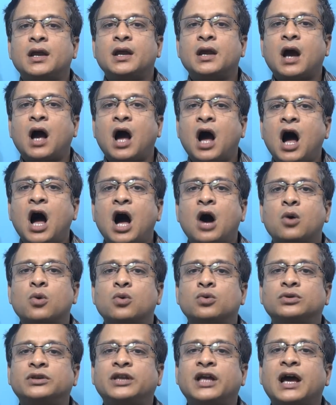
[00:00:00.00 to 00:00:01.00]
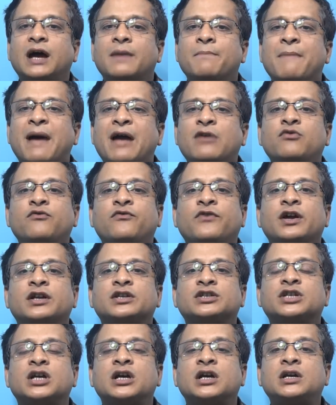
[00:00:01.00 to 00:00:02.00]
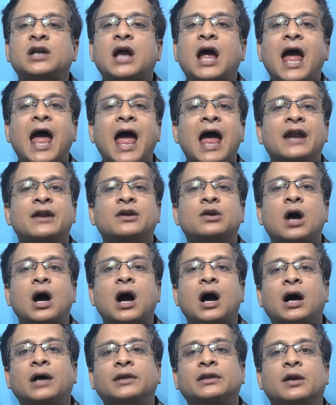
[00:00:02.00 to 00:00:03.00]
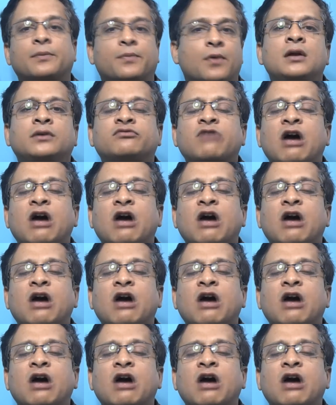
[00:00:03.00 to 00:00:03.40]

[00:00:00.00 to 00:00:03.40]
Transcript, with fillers: how they are manufactured and other products.